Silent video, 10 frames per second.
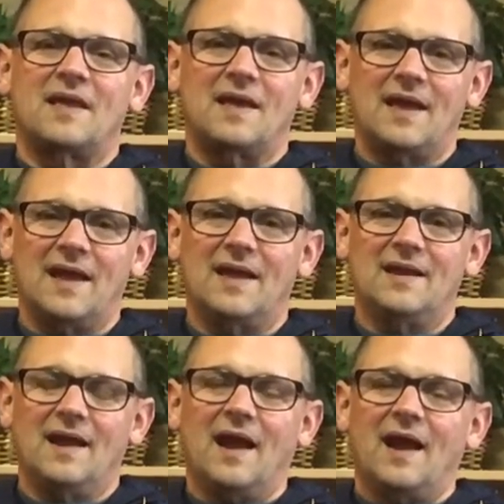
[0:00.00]

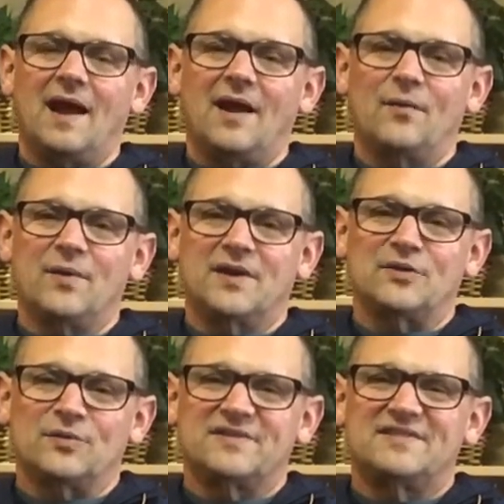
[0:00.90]
and we
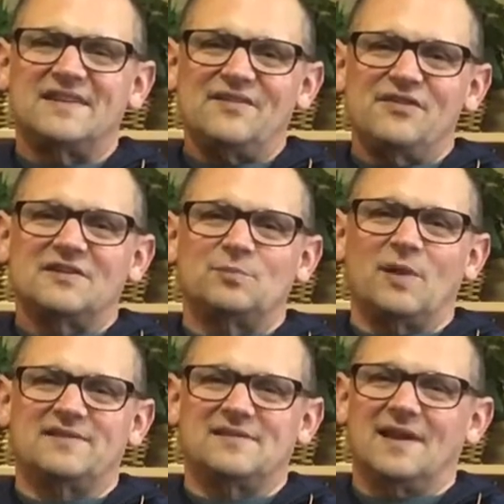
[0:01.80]
can receive this
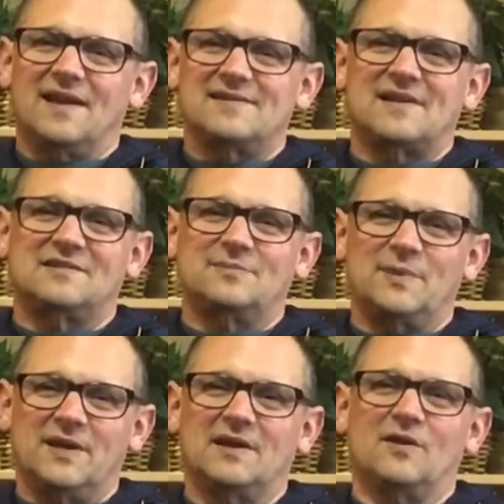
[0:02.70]
blessing as I
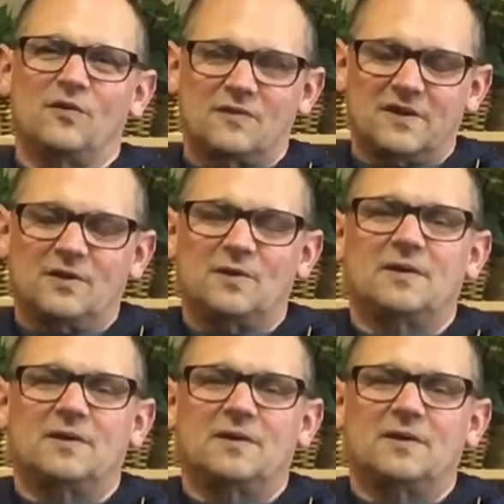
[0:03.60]
speak it over you.